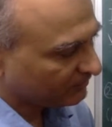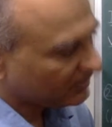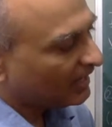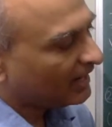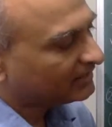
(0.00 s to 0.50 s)

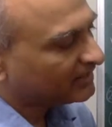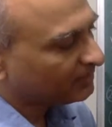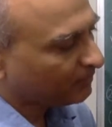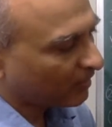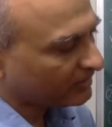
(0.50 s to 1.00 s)
and their
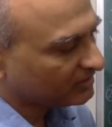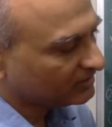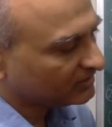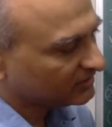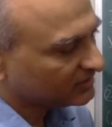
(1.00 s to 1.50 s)
product
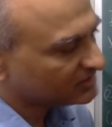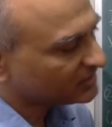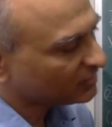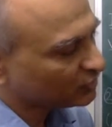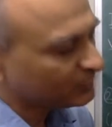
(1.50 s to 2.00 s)
turns
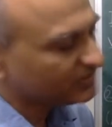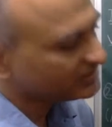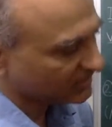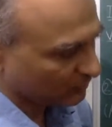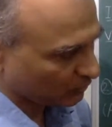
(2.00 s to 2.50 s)
out to be
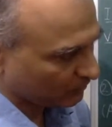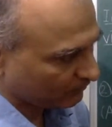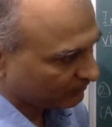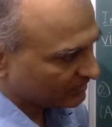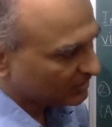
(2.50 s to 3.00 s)
0.
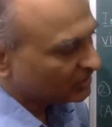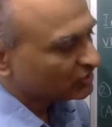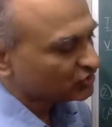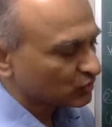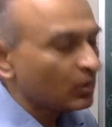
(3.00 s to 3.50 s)

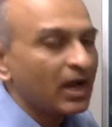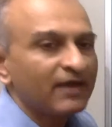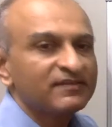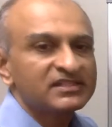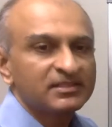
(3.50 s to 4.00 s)
So I have
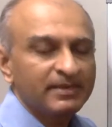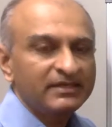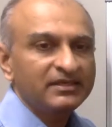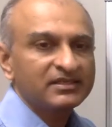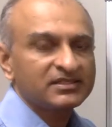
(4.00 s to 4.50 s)
a
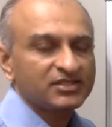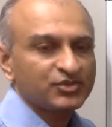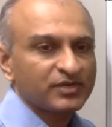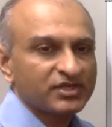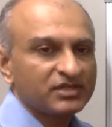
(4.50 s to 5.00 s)
symmetric
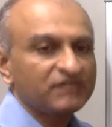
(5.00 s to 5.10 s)
situation